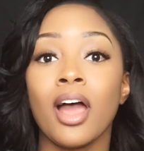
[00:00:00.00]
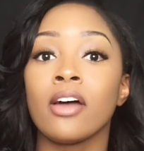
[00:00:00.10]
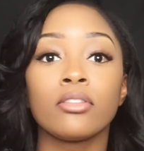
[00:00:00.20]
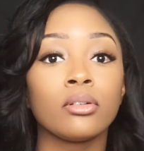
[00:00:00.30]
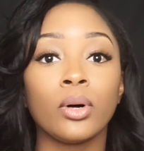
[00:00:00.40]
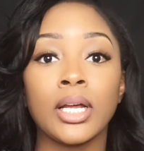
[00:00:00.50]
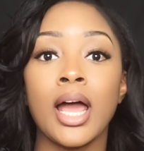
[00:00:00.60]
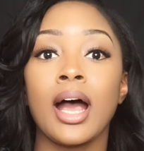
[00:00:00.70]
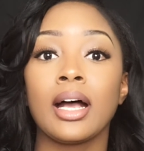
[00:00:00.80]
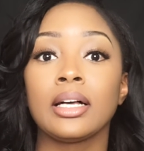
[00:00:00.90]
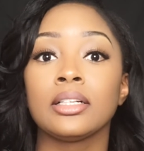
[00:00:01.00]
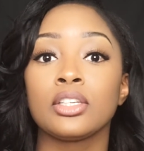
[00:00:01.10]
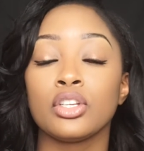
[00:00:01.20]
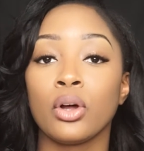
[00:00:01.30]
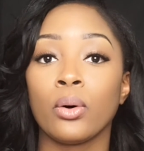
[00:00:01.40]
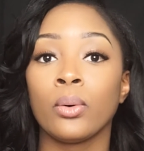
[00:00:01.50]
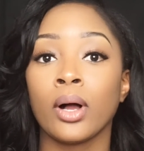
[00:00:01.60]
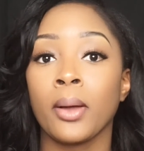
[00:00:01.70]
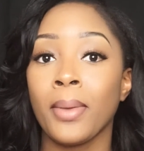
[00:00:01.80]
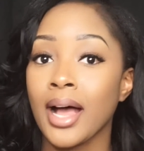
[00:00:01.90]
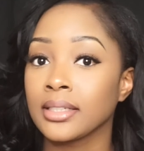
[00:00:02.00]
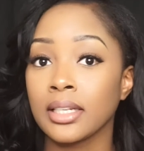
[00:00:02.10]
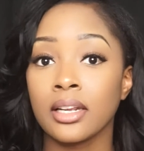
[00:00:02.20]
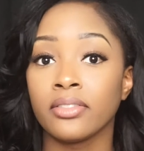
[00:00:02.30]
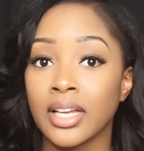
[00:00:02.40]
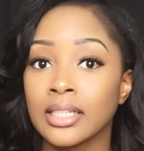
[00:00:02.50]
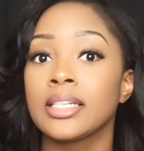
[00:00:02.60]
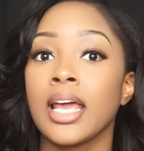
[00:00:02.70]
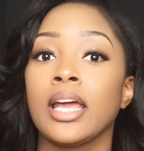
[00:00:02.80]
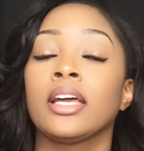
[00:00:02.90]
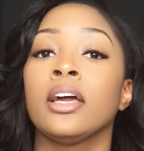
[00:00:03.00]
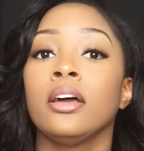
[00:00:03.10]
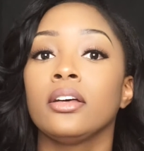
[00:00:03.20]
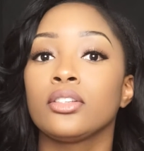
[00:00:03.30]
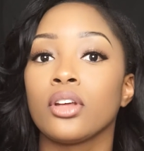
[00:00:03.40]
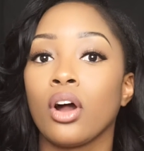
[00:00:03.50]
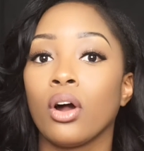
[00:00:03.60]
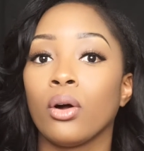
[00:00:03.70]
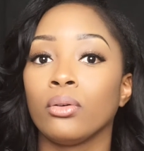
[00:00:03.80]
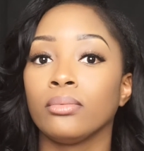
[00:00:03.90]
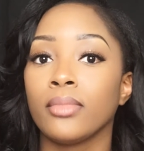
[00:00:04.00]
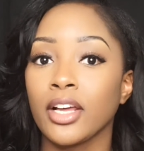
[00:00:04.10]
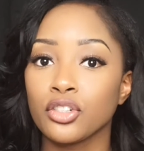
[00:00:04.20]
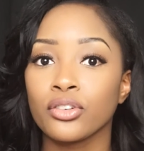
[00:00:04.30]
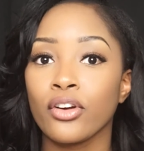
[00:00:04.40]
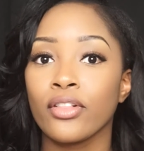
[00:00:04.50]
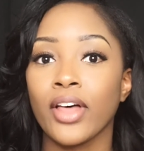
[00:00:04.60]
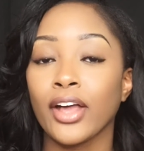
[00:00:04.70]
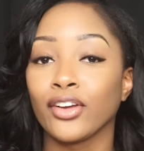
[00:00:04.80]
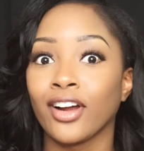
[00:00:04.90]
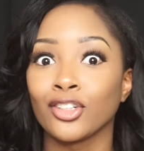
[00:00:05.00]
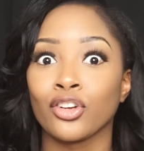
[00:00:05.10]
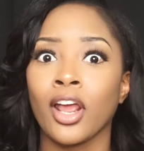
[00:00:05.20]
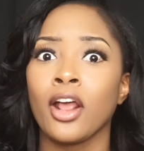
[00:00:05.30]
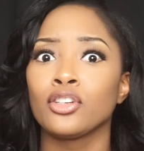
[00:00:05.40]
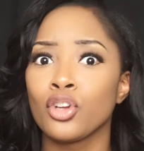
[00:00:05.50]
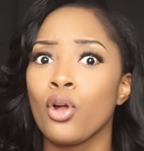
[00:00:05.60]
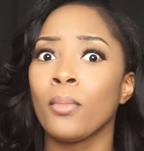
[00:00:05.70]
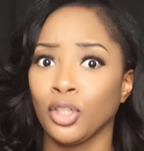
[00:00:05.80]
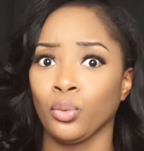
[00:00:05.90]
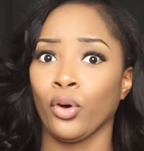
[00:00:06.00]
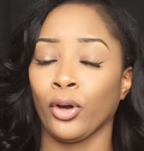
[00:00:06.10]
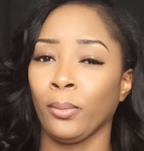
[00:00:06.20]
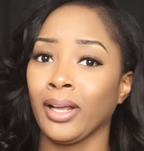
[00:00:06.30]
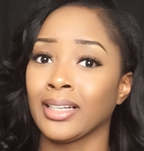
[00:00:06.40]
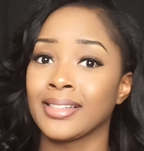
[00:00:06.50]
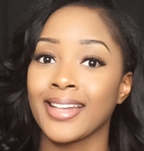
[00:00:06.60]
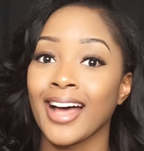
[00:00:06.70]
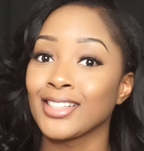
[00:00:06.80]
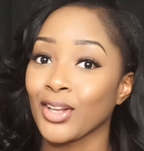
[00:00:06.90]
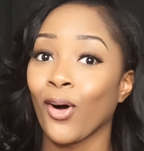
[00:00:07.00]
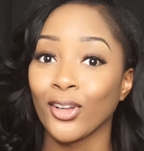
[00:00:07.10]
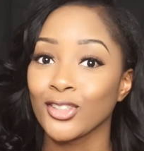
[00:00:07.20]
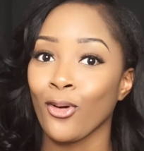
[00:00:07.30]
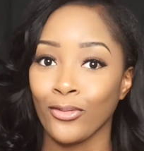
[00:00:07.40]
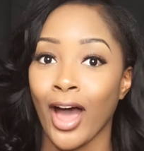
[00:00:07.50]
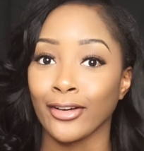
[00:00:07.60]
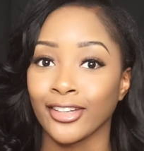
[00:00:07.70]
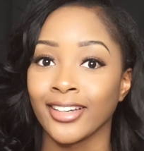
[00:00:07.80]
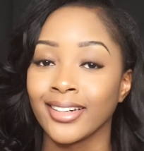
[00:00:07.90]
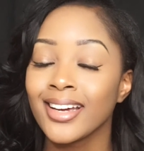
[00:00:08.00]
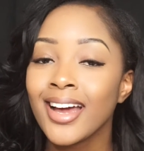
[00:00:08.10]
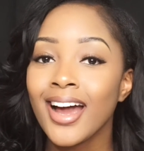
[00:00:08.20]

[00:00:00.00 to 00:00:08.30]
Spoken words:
Everyone has, a capacity of intake. So make sure that you're not drinking too much water, because that's also not good.